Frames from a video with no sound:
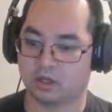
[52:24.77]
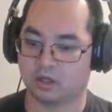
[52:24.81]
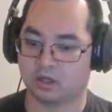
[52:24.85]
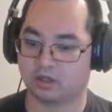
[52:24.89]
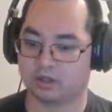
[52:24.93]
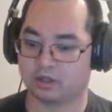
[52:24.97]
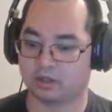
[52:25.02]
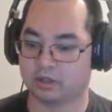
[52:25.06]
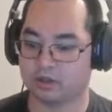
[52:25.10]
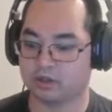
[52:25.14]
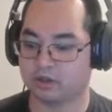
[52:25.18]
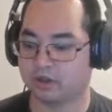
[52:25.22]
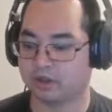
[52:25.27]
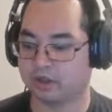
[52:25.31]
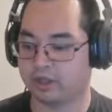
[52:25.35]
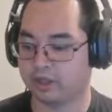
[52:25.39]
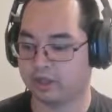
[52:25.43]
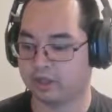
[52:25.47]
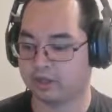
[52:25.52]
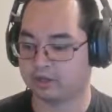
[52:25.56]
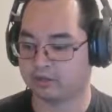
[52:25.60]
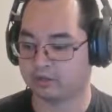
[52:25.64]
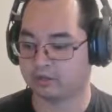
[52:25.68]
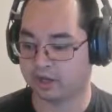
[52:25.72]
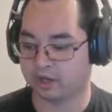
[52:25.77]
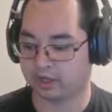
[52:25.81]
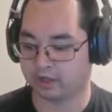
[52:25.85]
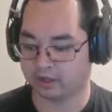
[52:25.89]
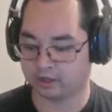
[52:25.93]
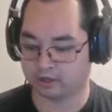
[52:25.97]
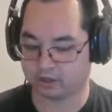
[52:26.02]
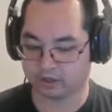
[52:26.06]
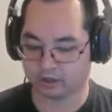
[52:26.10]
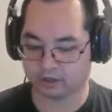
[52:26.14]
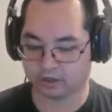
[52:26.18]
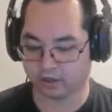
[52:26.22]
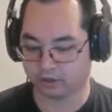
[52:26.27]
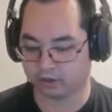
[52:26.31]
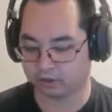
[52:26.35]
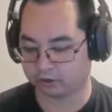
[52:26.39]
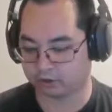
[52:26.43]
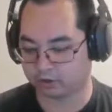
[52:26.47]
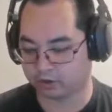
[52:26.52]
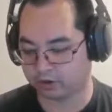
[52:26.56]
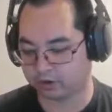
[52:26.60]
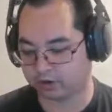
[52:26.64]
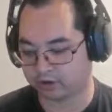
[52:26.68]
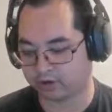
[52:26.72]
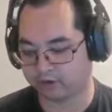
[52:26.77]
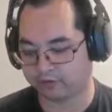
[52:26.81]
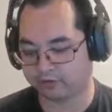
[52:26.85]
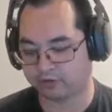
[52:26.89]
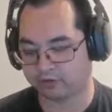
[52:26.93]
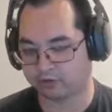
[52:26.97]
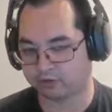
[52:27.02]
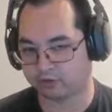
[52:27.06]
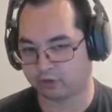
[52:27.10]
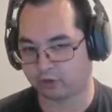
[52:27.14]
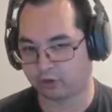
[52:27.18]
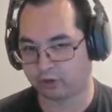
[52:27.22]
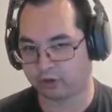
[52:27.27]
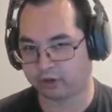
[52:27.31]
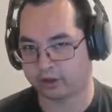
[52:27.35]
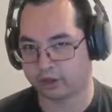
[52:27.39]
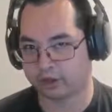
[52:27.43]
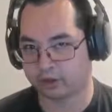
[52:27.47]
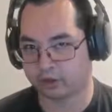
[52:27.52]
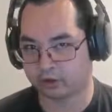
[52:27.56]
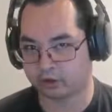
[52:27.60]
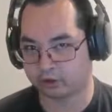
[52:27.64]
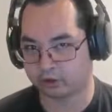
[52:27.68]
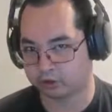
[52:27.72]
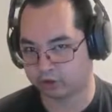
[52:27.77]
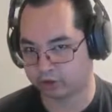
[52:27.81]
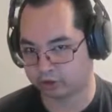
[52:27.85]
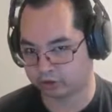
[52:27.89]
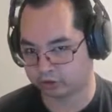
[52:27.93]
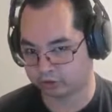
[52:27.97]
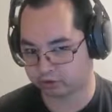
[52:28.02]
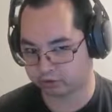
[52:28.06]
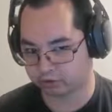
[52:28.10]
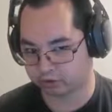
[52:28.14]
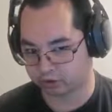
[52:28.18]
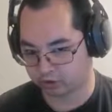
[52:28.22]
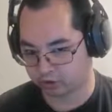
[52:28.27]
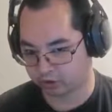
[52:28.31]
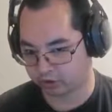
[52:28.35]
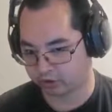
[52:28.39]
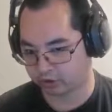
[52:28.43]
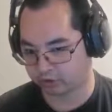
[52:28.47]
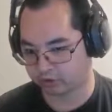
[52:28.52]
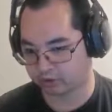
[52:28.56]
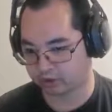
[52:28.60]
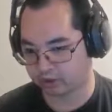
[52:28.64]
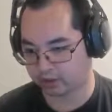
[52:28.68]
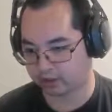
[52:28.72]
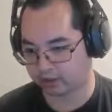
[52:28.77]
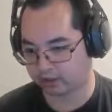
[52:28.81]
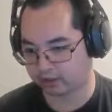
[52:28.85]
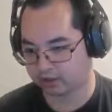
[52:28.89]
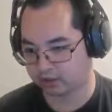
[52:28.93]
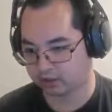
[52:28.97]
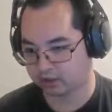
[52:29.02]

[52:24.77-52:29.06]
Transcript: Do you think like they'll do the different story, then they'll just show you like